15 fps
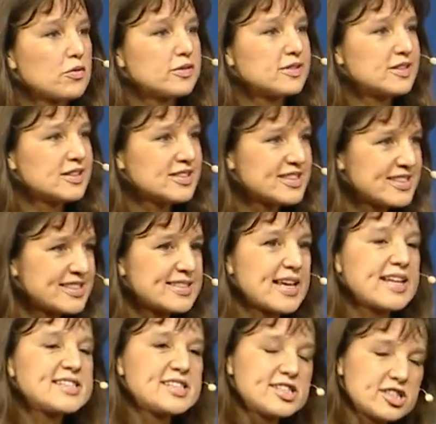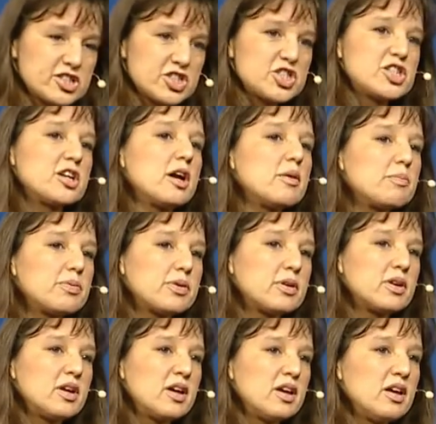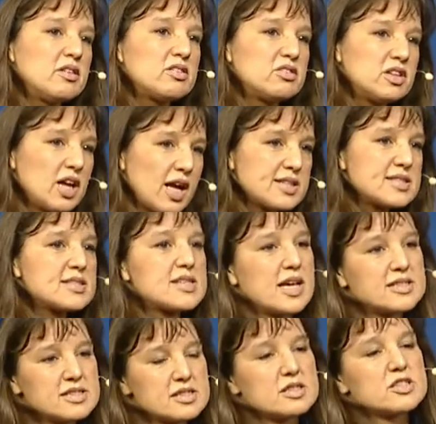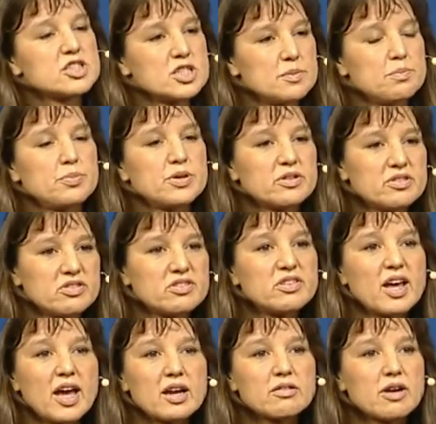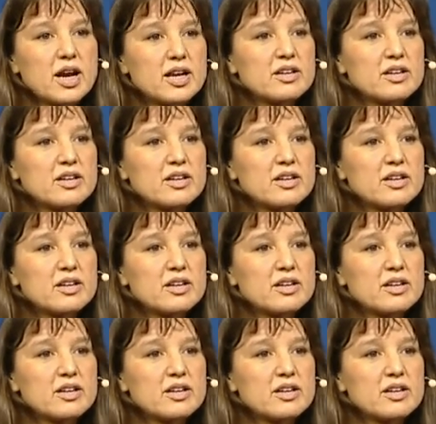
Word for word: the censorship is not censorship per se, right?